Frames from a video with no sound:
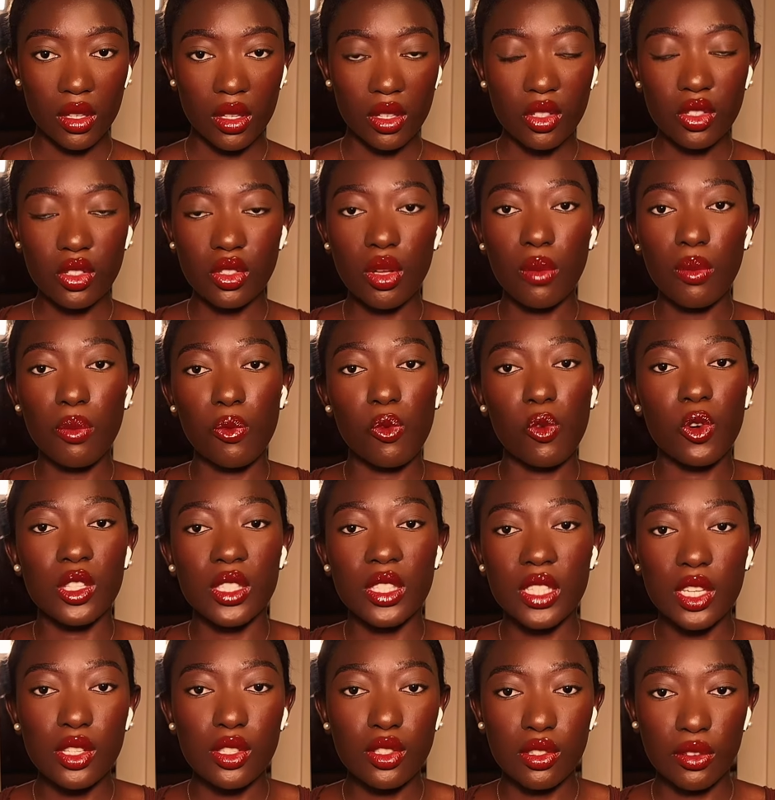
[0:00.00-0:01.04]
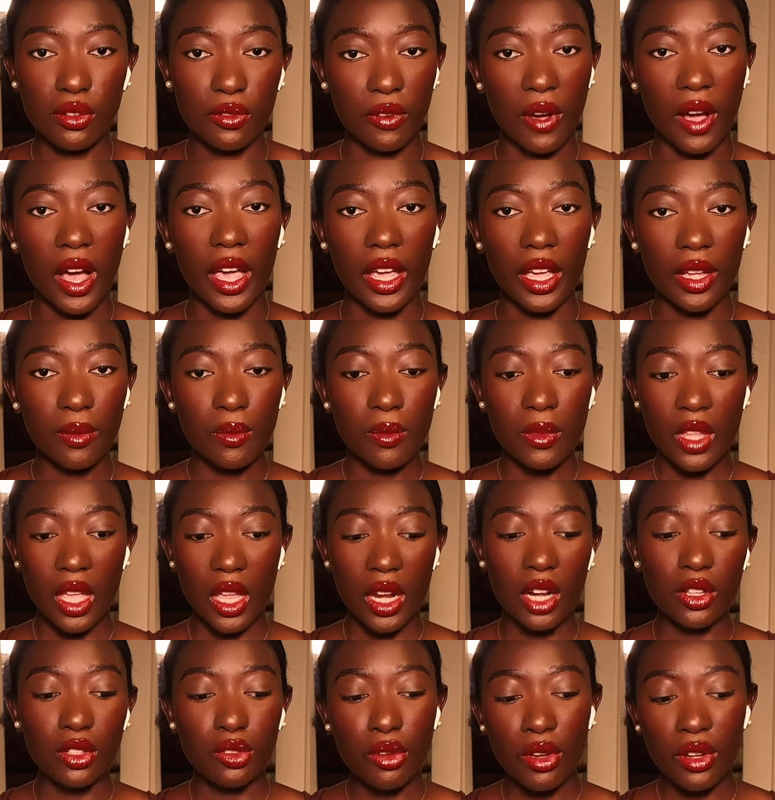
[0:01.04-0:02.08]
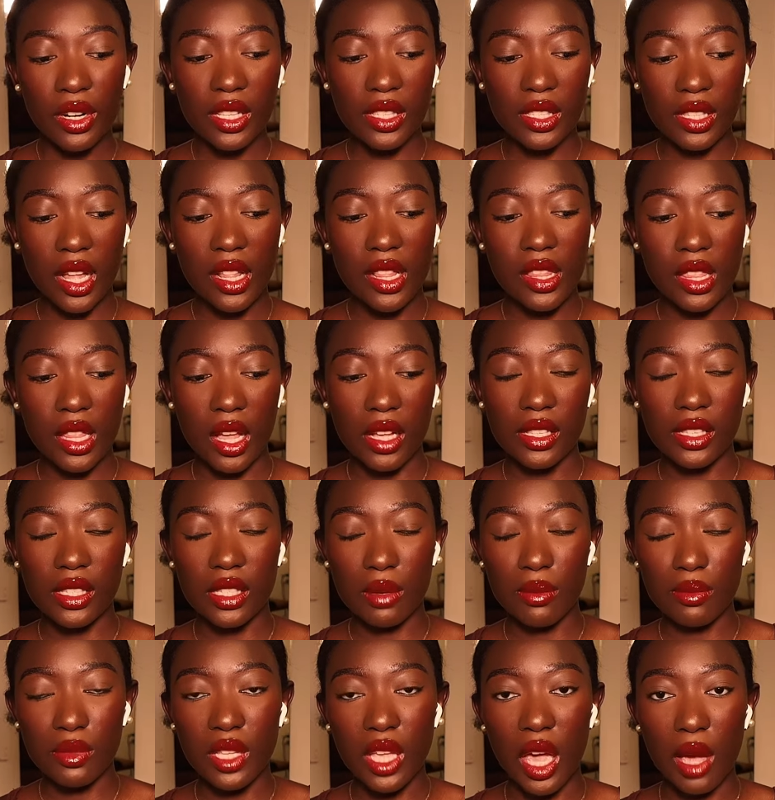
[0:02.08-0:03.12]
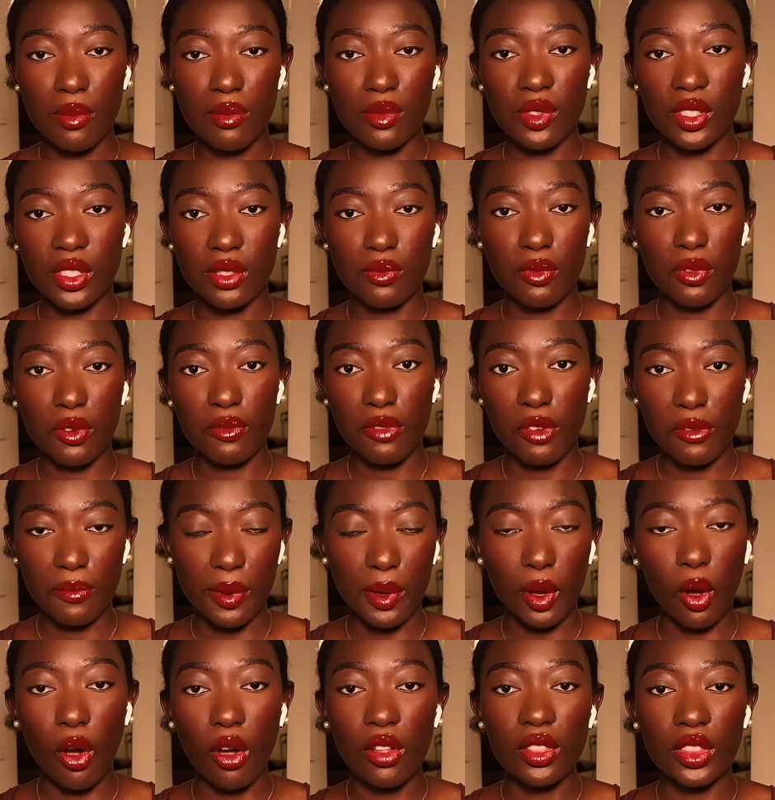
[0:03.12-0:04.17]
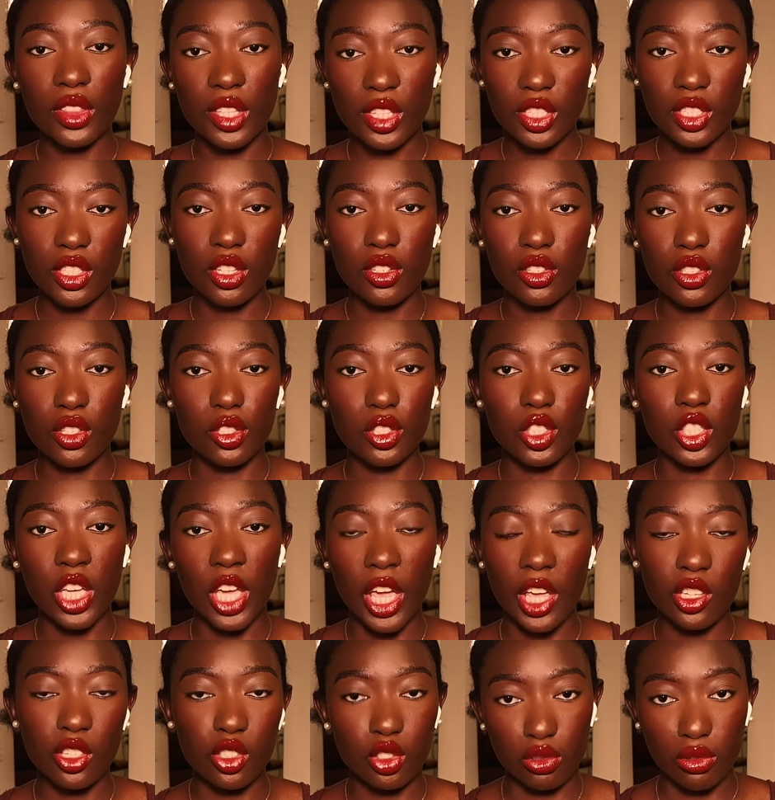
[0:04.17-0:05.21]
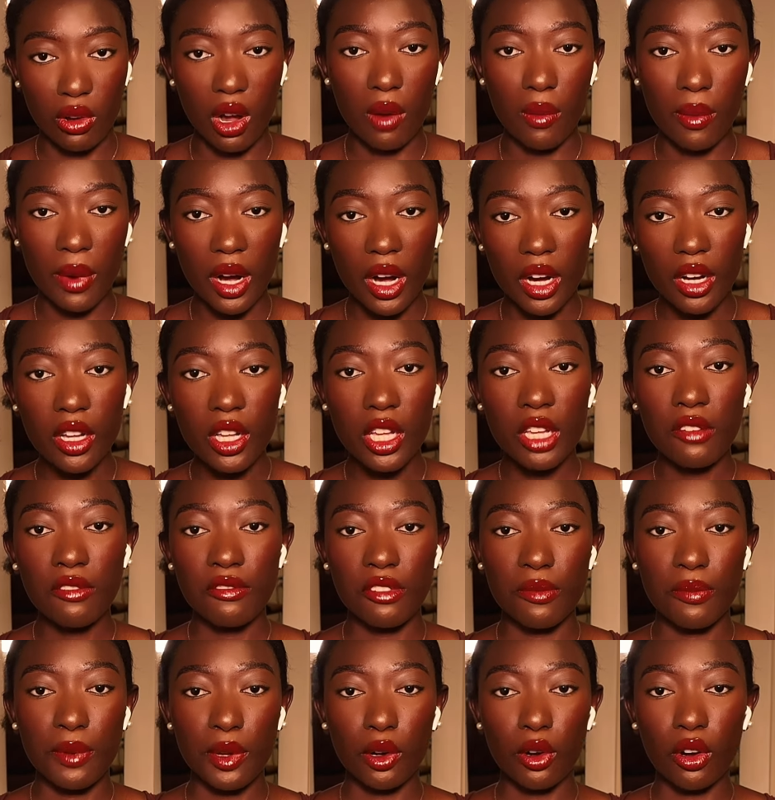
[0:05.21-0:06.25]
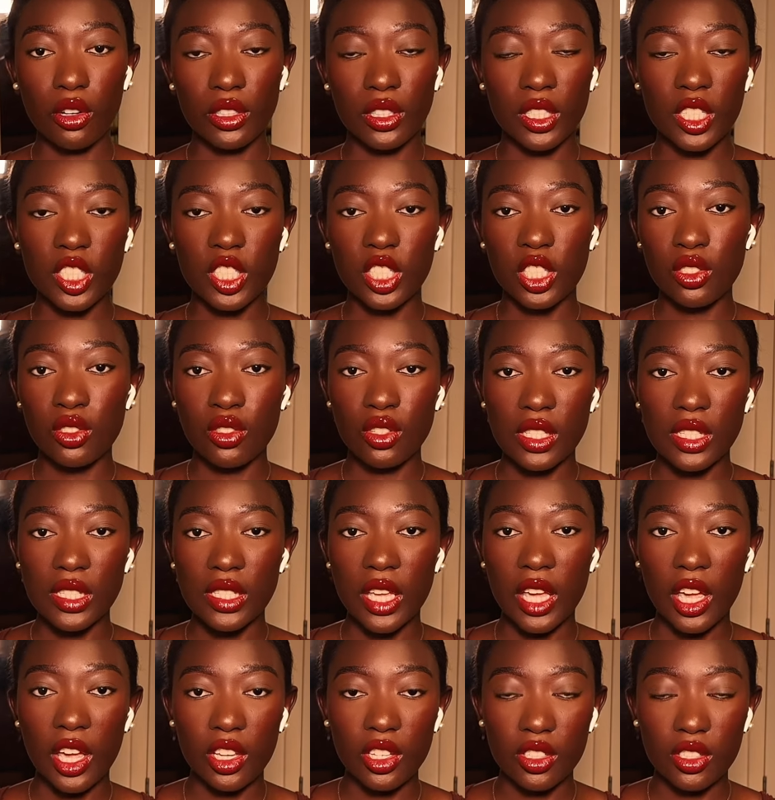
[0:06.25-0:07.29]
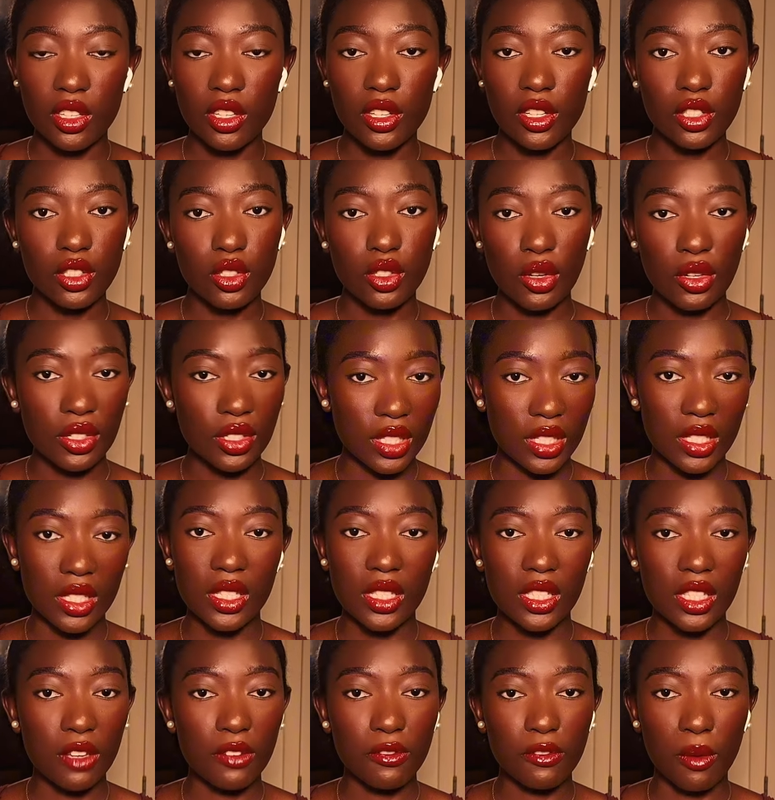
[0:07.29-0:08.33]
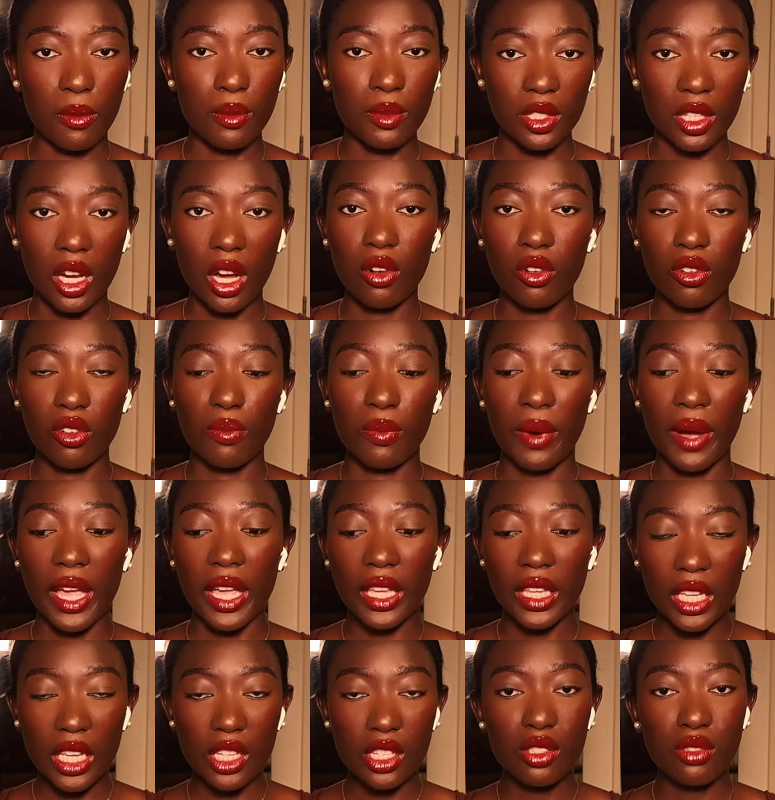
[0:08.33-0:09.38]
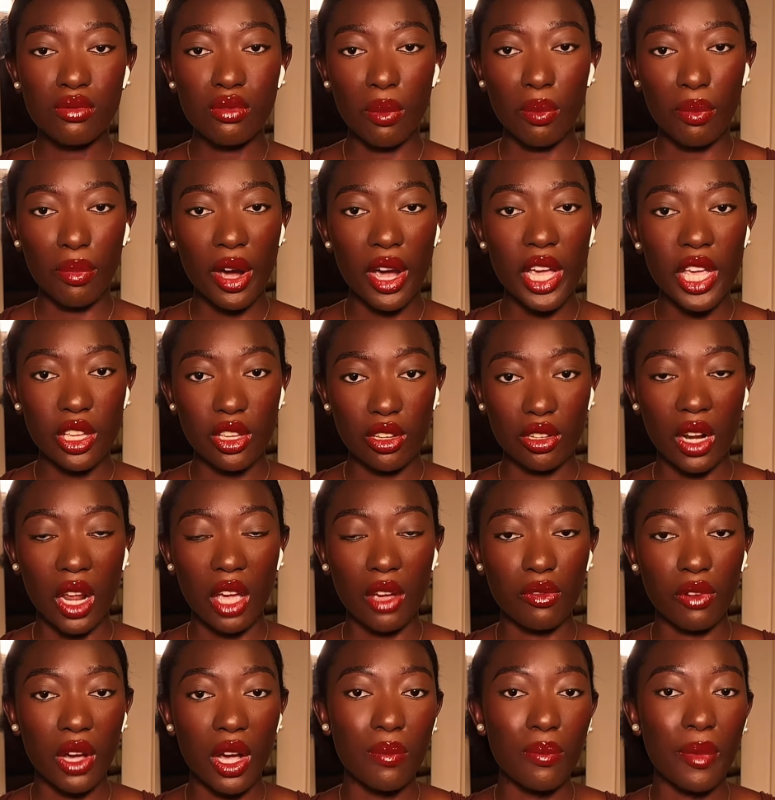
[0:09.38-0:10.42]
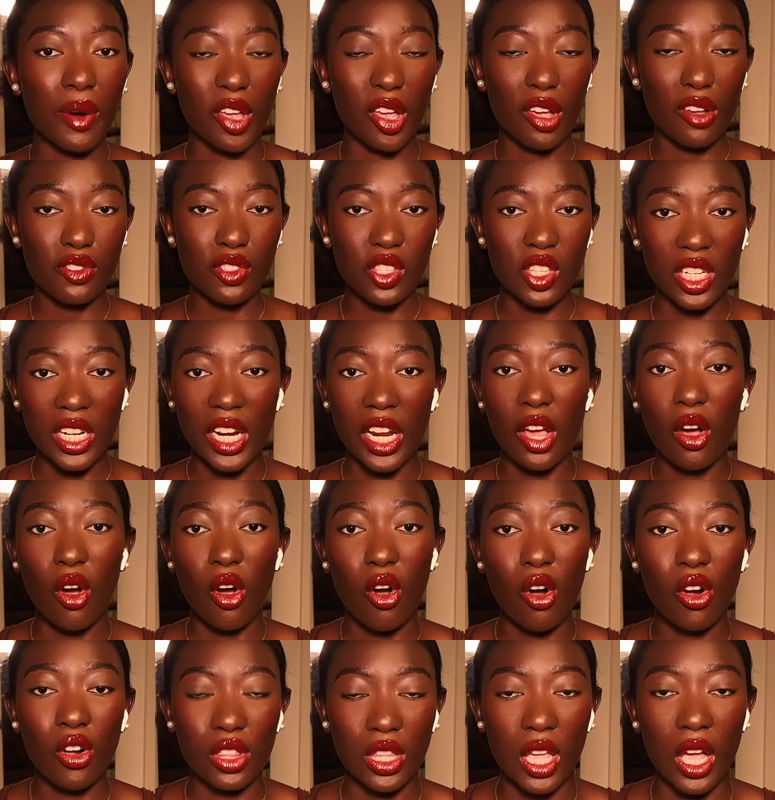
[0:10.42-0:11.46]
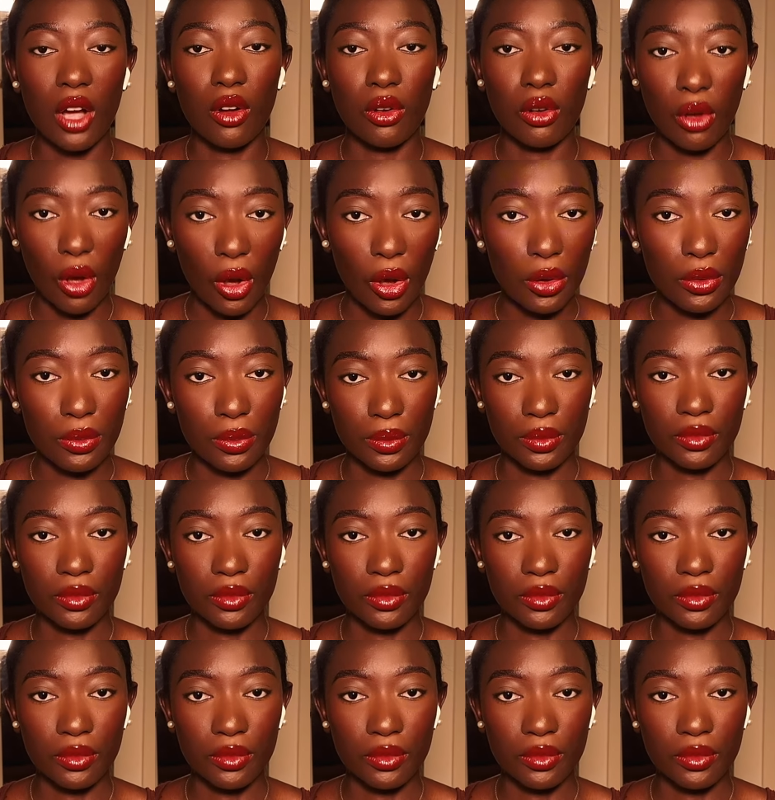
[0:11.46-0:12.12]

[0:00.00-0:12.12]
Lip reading: Stop wanting to fight. And I do understand that sometimes we've been conditioned to chase drama. We've been conditioned to chase toxicity from childhood. But it gets to a point in your life where you have to let all that go.